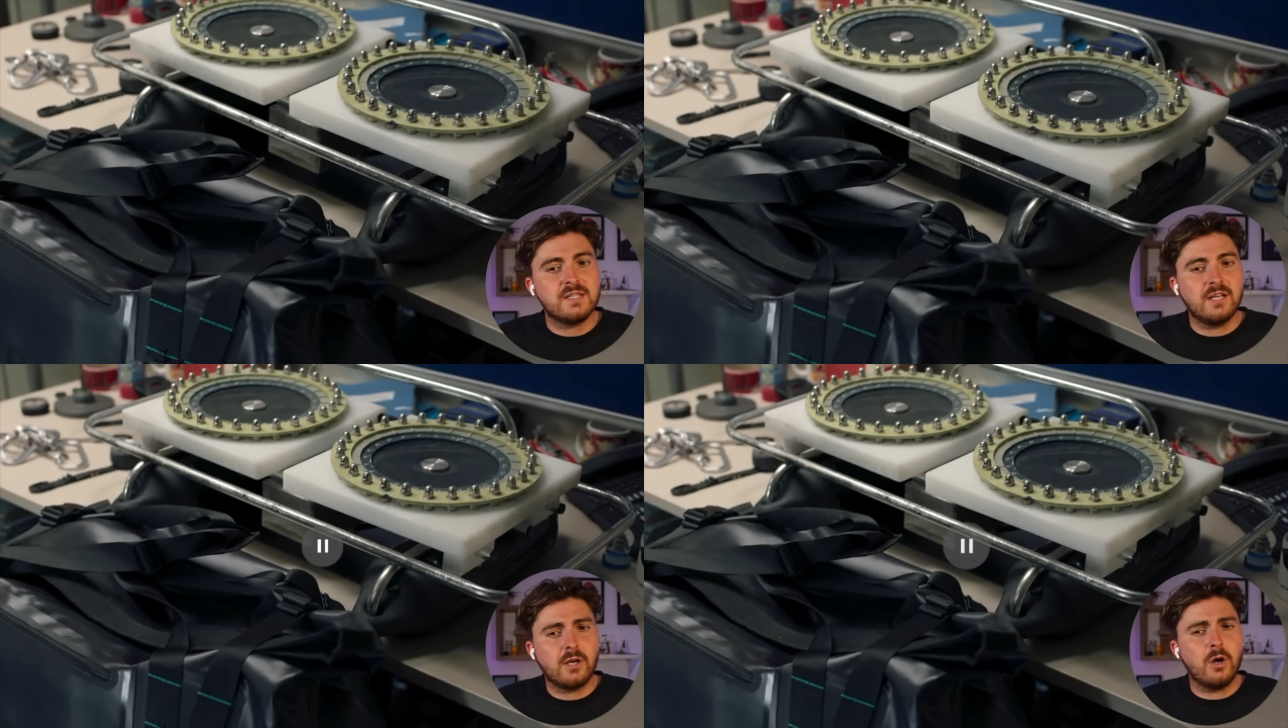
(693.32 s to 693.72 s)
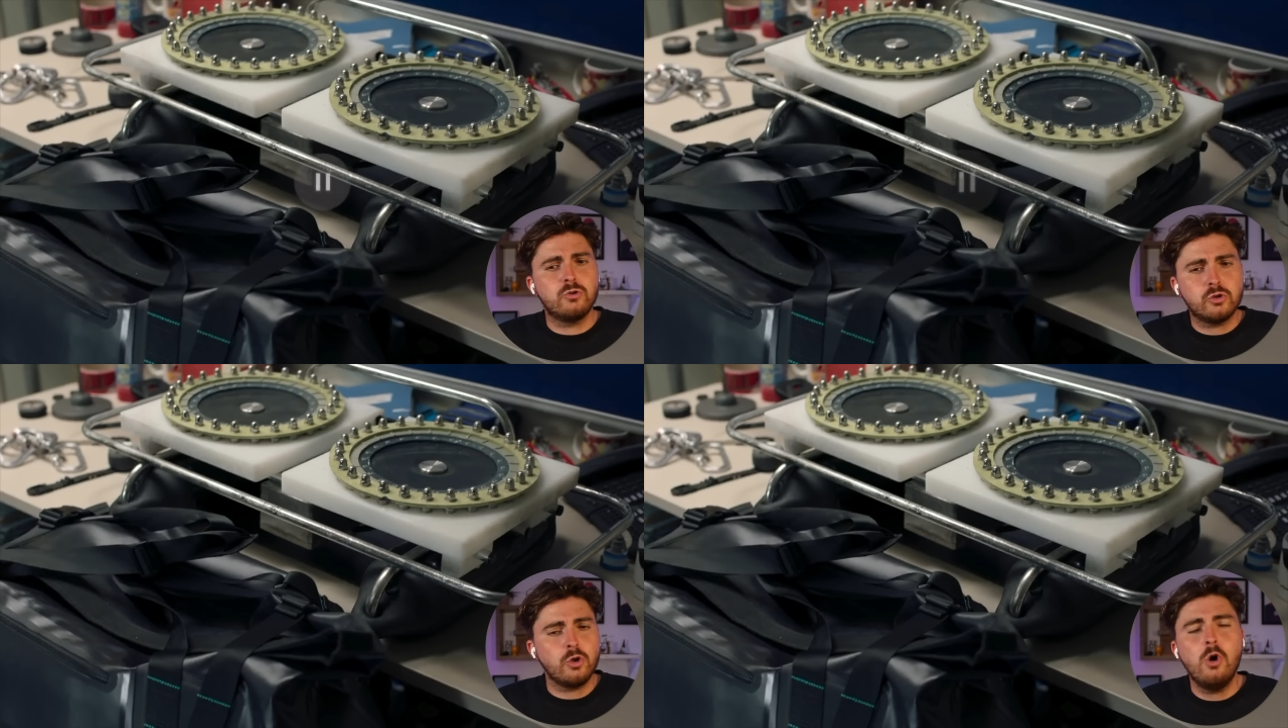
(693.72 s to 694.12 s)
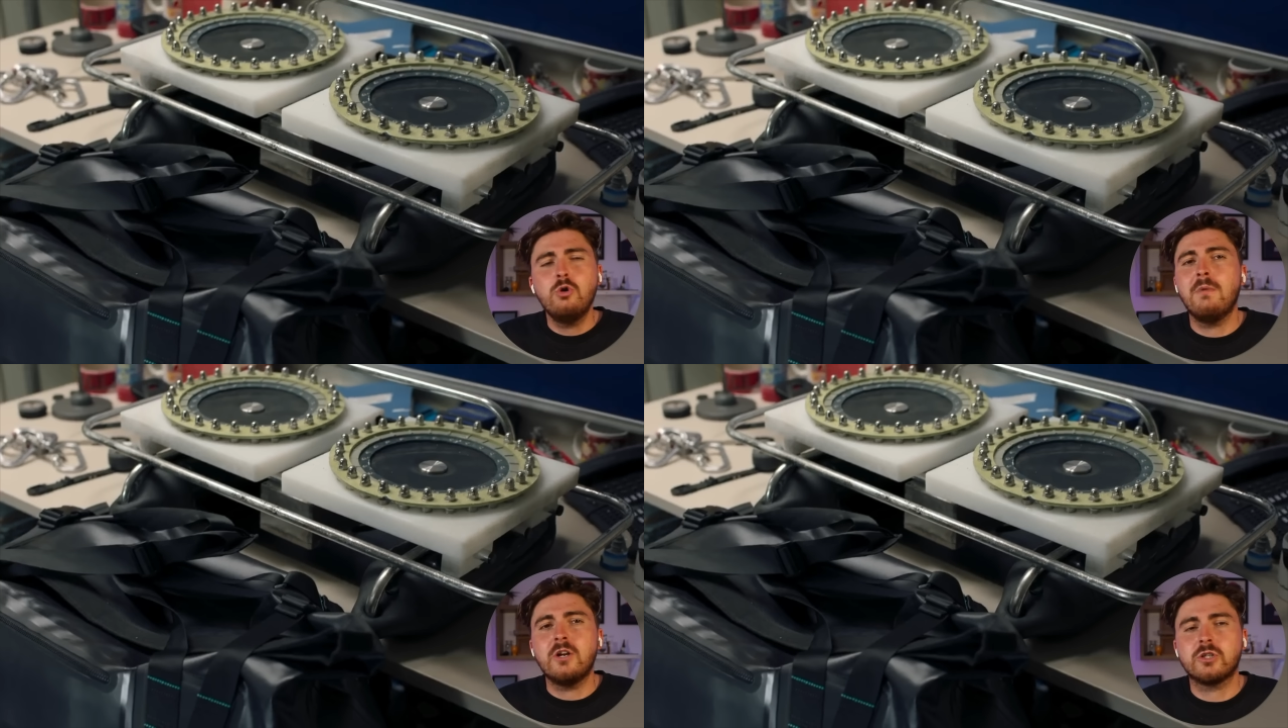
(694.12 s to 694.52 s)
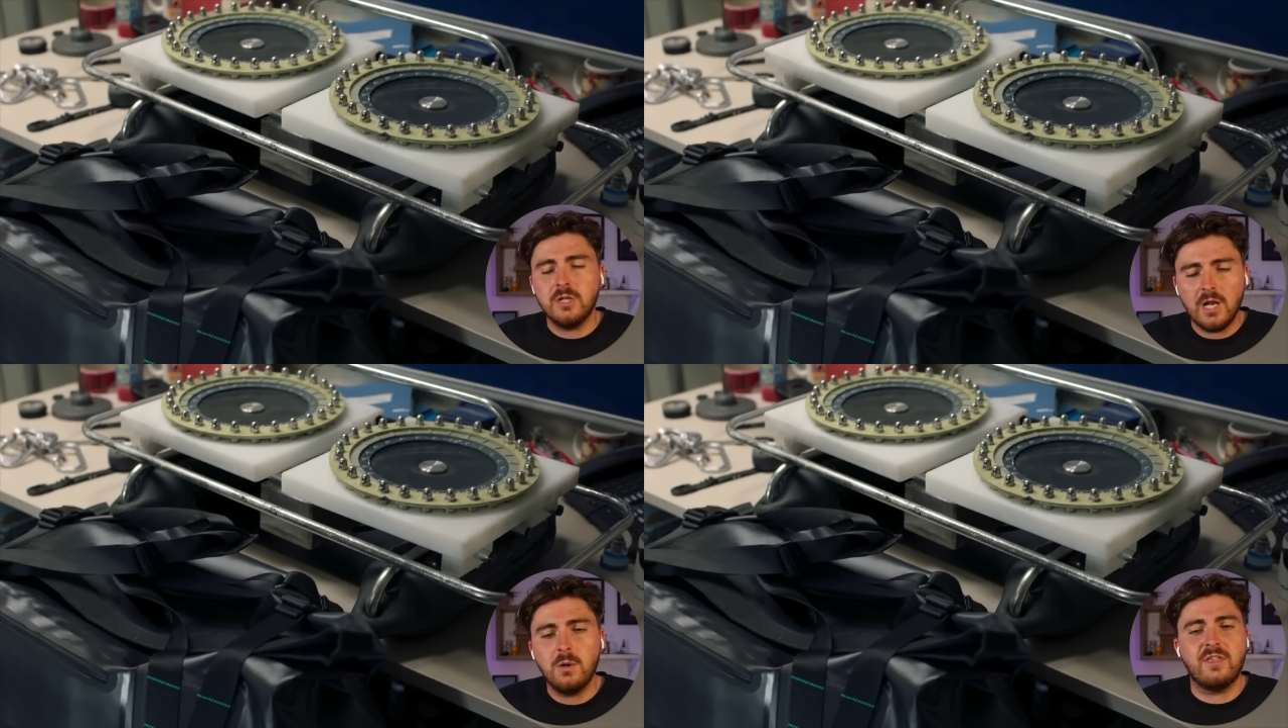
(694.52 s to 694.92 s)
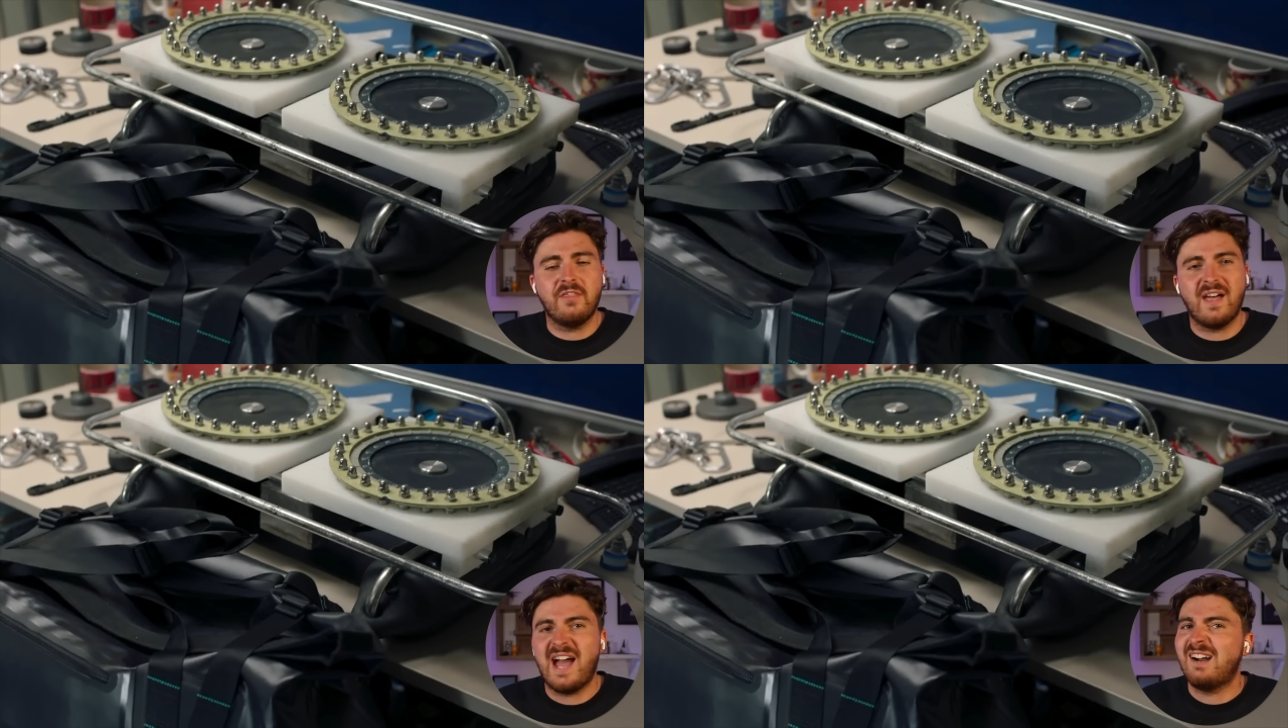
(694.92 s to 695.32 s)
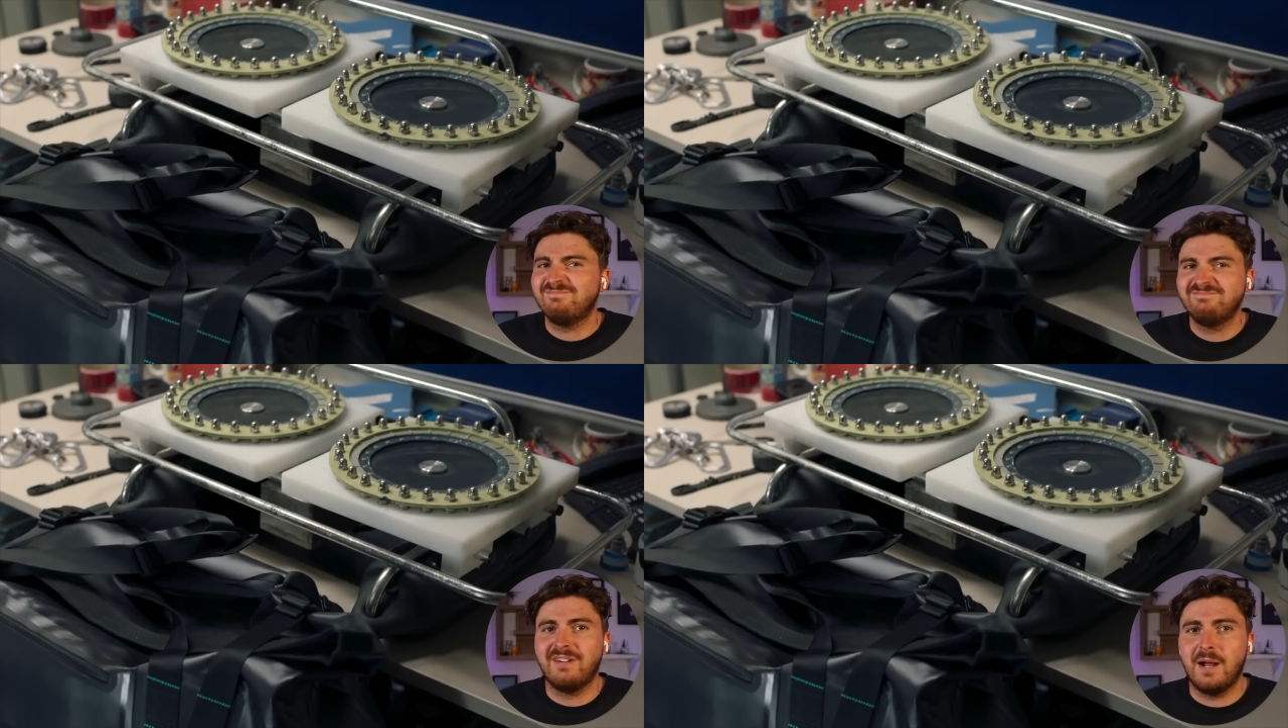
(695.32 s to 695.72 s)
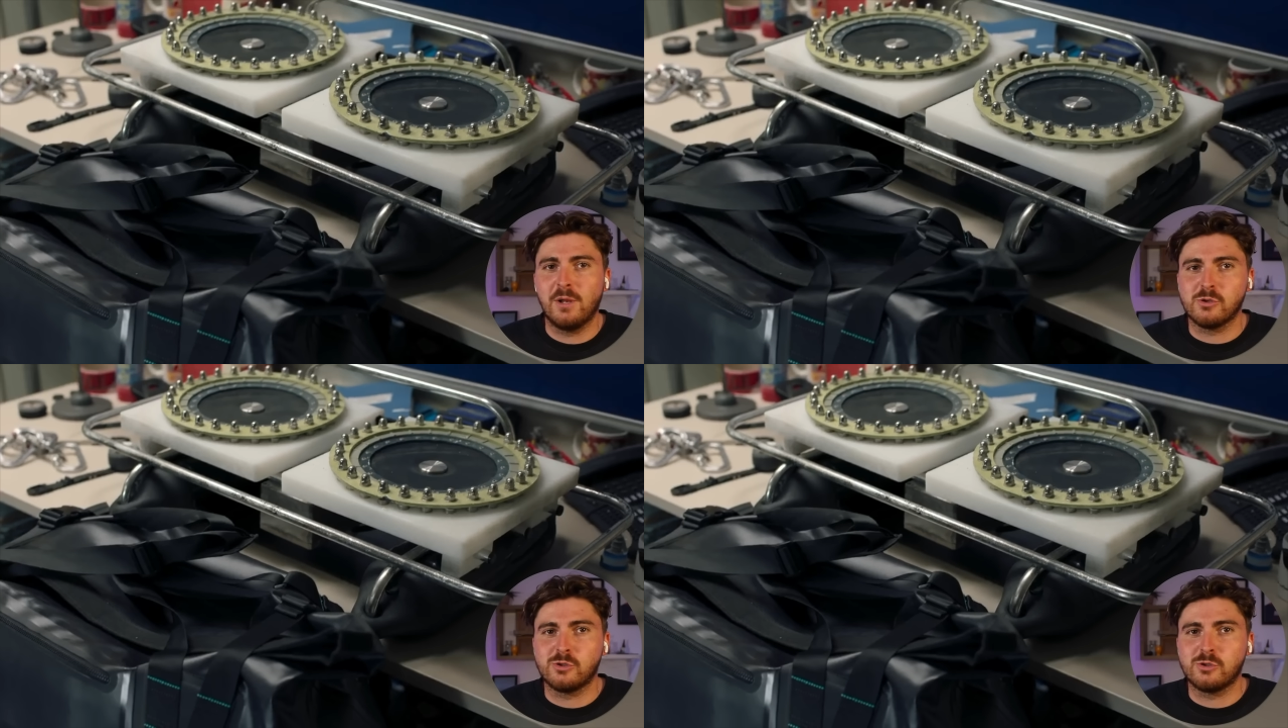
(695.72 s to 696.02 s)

that goes so much lower than that, I'm not